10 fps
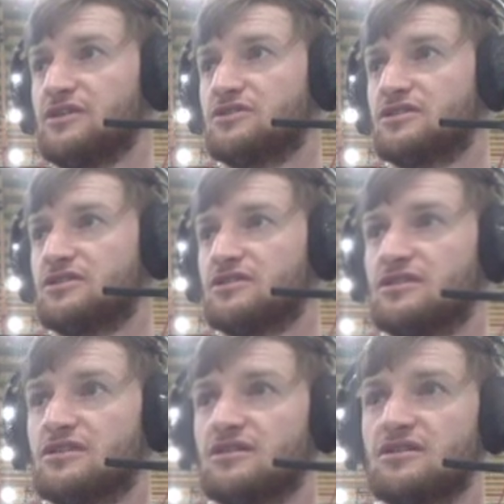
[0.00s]
Steps.
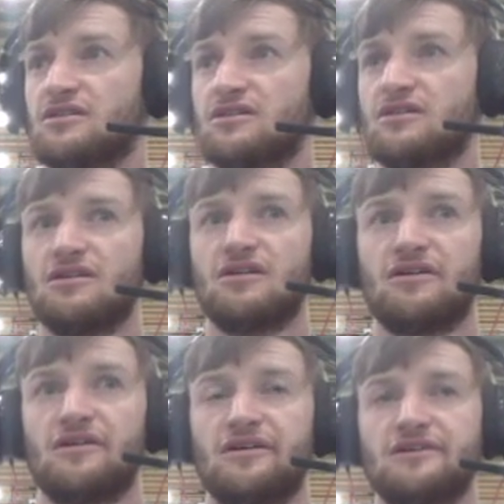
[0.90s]
I think that's
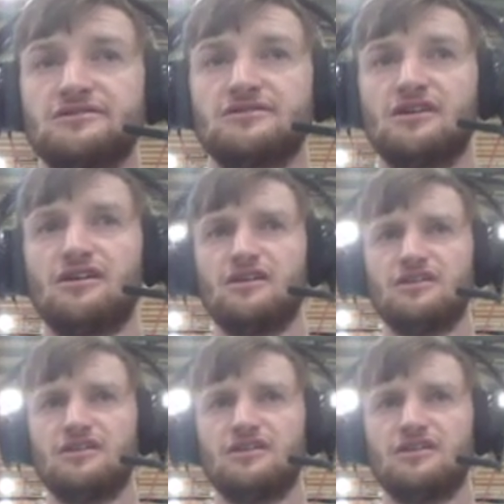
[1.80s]
harsh. I